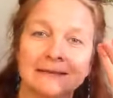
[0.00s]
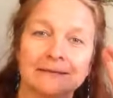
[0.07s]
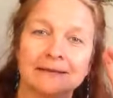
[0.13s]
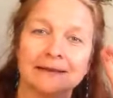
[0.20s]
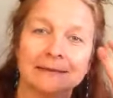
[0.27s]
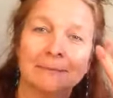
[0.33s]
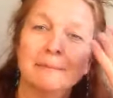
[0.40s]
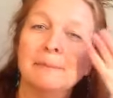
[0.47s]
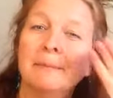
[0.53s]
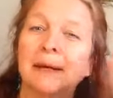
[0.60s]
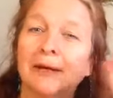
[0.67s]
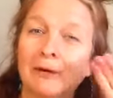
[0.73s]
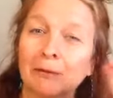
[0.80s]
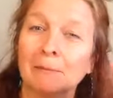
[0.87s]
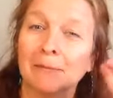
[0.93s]
different
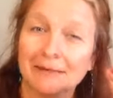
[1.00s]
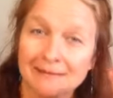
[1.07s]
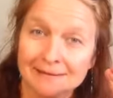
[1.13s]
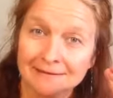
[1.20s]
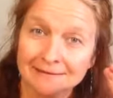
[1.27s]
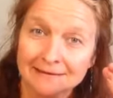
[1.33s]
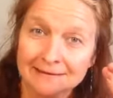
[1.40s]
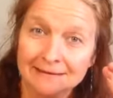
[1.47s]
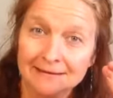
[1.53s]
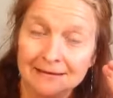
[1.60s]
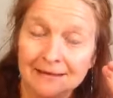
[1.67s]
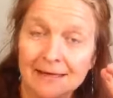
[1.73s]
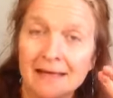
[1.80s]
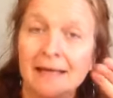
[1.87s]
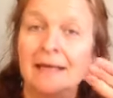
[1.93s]
bigger muscles
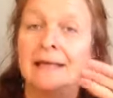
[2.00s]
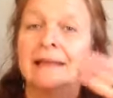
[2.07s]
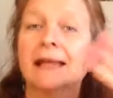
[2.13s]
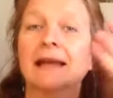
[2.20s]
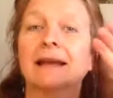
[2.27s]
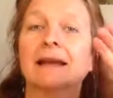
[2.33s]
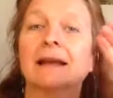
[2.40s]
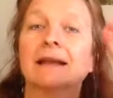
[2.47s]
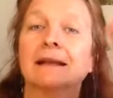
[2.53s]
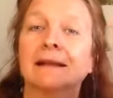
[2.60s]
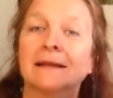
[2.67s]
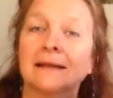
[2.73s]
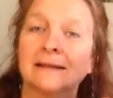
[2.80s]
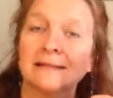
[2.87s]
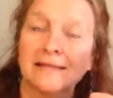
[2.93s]
that
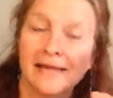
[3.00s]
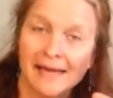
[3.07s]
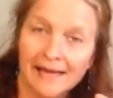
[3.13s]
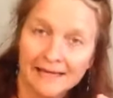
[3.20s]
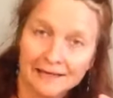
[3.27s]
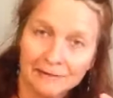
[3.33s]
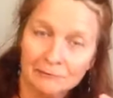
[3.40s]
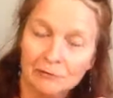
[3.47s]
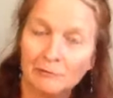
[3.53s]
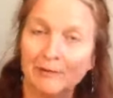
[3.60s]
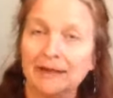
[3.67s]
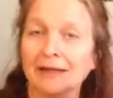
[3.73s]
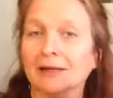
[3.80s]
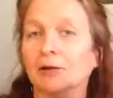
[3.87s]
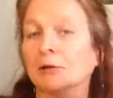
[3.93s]
take the
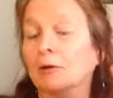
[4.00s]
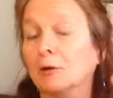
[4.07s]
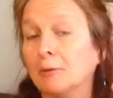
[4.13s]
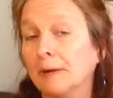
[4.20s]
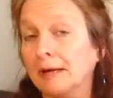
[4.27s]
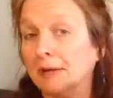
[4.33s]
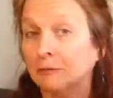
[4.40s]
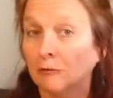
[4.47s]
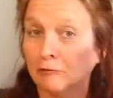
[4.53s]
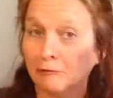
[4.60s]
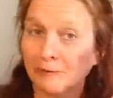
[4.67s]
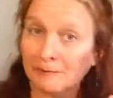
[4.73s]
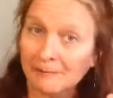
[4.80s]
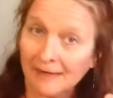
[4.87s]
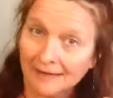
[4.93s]
movement, that can create
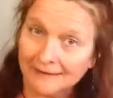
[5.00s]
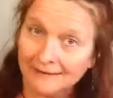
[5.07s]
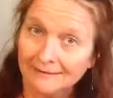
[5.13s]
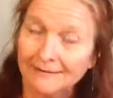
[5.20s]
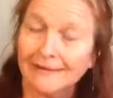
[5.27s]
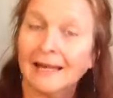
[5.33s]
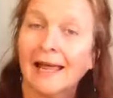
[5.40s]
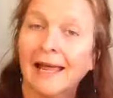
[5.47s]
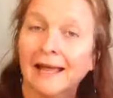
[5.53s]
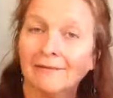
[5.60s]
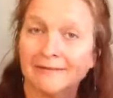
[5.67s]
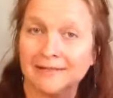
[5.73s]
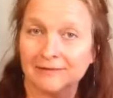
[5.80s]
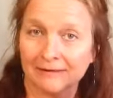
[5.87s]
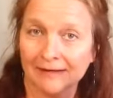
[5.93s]
movement back there, that
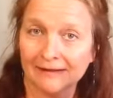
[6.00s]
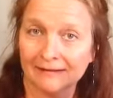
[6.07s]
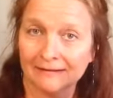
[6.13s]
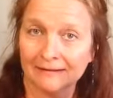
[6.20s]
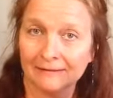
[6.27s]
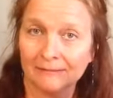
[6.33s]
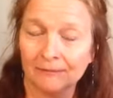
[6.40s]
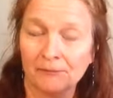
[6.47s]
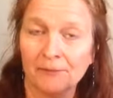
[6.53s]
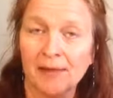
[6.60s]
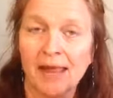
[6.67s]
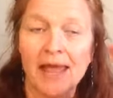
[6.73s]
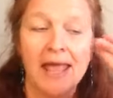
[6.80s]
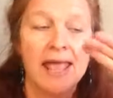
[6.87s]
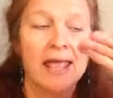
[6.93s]
have strength,
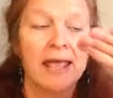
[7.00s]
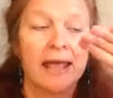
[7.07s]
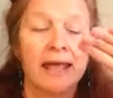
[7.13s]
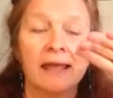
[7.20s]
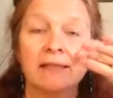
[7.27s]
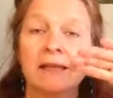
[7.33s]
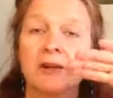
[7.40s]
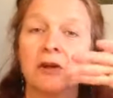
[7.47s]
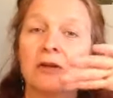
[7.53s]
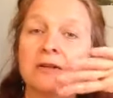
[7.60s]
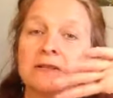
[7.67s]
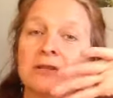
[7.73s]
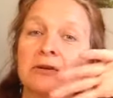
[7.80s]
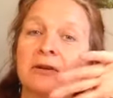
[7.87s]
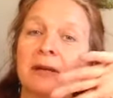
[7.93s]
and that
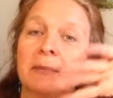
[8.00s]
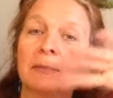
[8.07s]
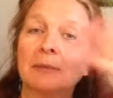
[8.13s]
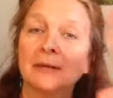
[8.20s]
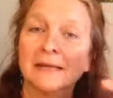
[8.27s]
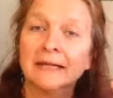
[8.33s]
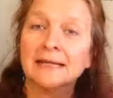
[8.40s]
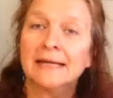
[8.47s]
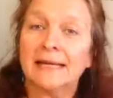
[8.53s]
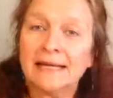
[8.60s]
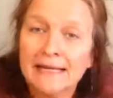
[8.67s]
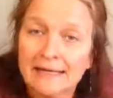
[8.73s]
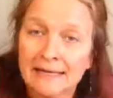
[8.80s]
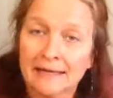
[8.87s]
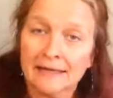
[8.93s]
also can plug
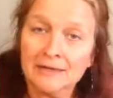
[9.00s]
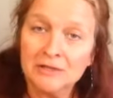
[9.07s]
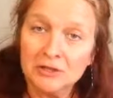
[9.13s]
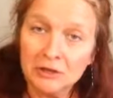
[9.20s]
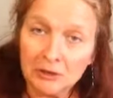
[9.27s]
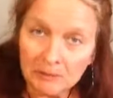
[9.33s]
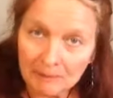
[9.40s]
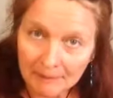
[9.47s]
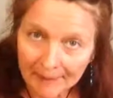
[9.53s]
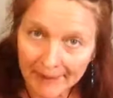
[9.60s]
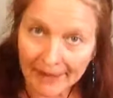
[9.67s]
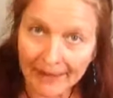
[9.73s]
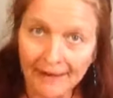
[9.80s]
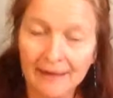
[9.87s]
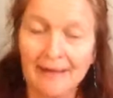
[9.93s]
in to your
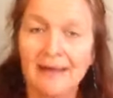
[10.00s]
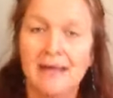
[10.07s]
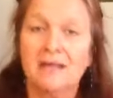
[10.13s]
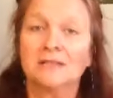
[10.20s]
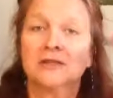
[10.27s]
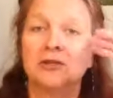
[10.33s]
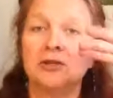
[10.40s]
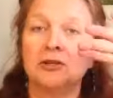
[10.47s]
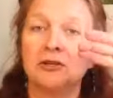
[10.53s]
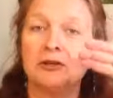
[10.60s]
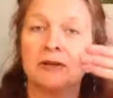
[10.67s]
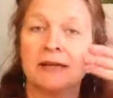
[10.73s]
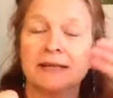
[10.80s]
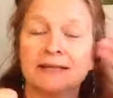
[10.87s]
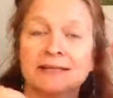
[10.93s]
back so that you
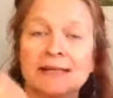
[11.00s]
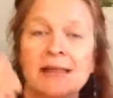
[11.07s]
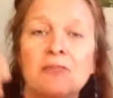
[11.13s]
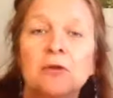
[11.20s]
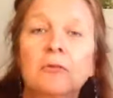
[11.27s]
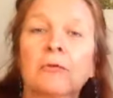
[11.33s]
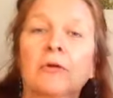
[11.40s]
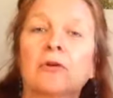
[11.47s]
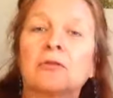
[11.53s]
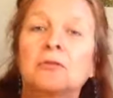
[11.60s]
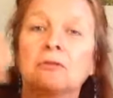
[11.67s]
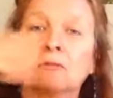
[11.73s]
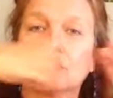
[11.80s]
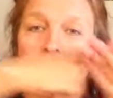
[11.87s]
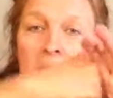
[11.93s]
can send the work
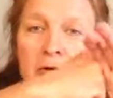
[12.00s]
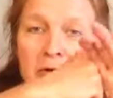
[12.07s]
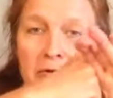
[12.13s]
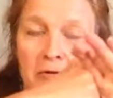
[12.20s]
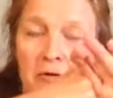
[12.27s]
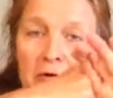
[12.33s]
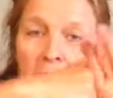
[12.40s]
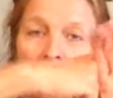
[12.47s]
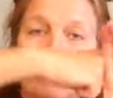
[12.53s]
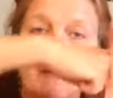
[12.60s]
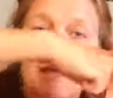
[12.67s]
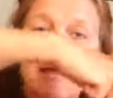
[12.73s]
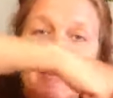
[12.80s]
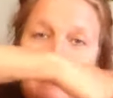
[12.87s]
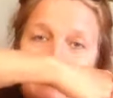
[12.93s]
through your
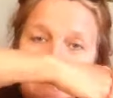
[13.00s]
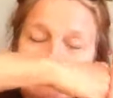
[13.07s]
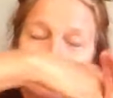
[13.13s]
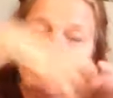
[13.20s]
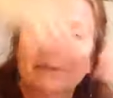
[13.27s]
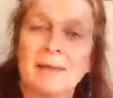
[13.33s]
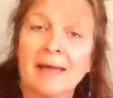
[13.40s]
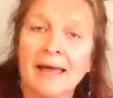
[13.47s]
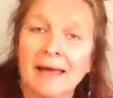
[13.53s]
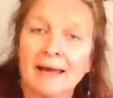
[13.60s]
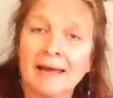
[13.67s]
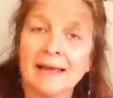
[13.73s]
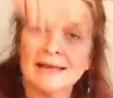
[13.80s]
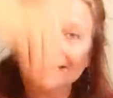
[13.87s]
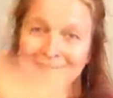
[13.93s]
arm into the
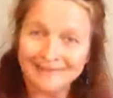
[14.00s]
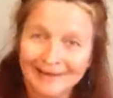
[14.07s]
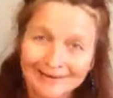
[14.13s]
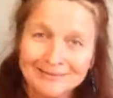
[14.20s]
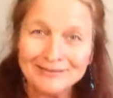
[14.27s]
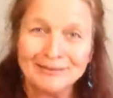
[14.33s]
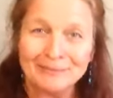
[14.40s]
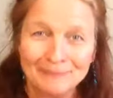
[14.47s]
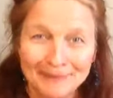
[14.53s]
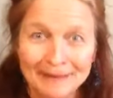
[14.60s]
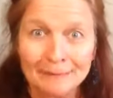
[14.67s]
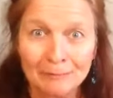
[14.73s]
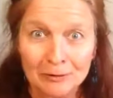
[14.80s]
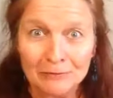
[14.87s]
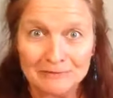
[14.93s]
back and down to the
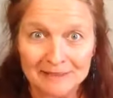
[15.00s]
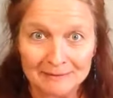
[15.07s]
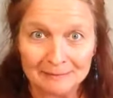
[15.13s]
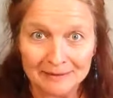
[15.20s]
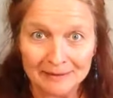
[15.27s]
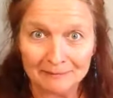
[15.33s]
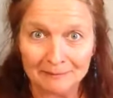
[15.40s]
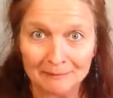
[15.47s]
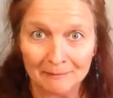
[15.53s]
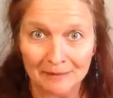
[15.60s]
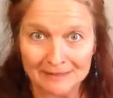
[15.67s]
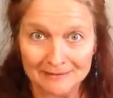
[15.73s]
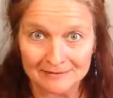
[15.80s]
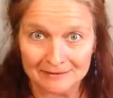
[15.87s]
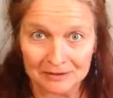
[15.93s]
big bones and big
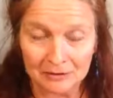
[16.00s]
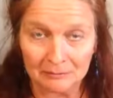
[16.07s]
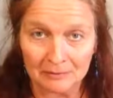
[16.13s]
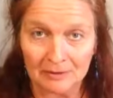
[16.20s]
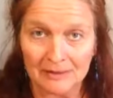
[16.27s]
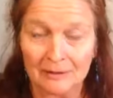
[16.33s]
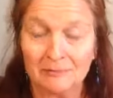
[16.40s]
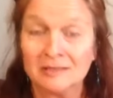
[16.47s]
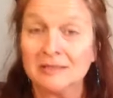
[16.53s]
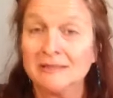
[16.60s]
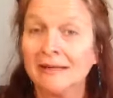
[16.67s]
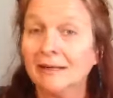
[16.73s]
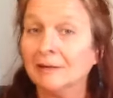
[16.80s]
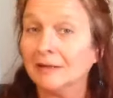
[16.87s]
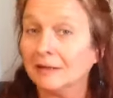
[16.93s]
muscles in your body, which are
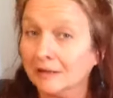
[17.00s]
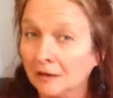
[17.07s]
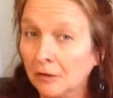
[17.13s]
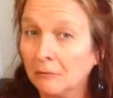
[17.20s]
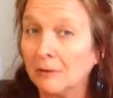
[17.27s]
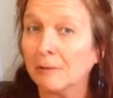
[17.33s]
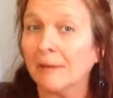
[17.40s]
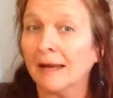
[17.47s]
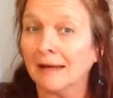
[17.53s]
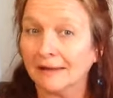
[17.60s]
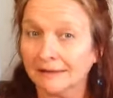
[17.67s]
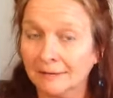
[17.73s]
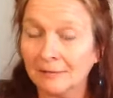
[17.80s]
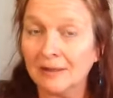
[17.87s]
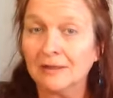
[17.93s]
down in the lower back
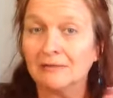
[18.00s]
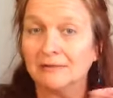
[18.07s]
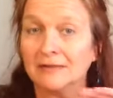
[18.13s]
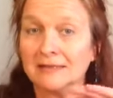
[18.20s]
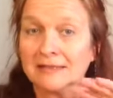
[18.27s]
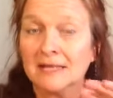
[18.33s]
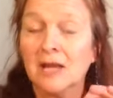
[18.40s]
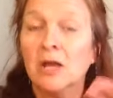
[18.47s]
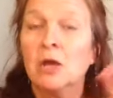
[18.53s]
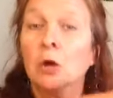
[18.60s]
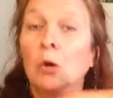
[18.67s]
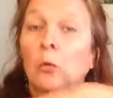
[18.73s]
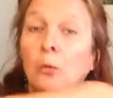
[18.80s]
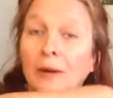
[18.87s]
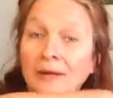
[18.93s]
and the pelvis
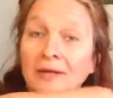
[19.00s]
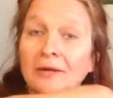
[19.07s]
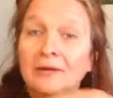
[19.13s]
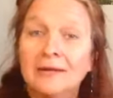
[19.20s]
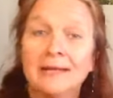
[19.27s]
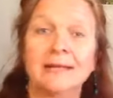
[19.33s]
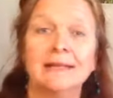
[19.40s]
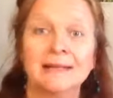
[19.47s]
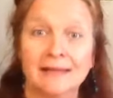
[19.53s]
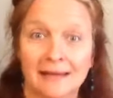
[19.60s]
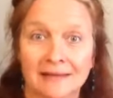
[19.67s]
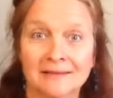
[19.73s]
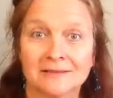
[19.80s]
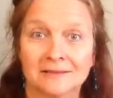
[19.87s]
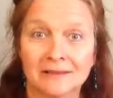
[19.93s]
when you need the
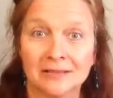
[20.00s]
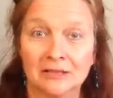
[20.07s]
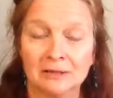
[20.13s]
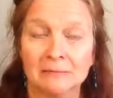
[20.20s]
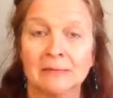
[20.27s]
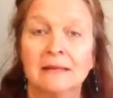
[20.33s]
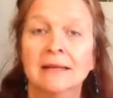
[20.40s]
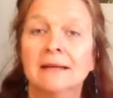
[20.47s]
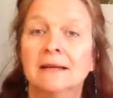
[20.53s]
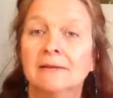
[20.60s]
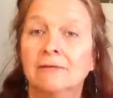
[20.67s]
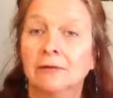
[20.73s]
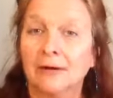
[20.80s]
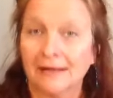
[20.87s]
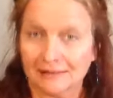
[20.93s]
extra help
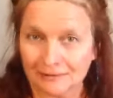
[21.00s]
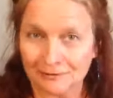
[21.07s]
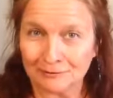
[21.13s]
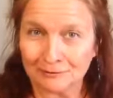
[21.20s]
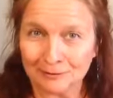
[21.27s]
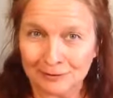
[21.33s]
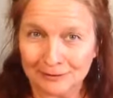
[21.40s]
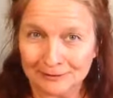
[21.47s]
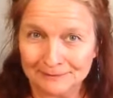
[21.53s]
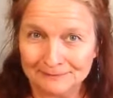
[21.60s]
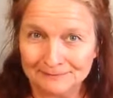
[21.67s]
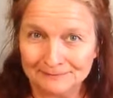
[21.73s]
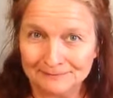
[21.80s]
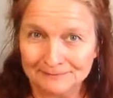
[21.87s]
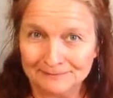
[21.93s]
for extra work.
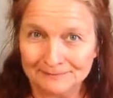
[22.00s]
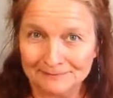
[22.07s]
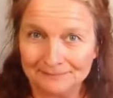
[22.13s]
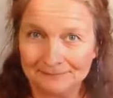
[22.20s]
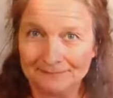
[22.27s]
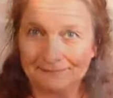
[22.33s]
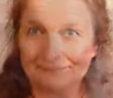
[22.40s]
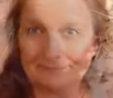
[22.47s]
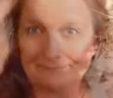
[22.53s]
So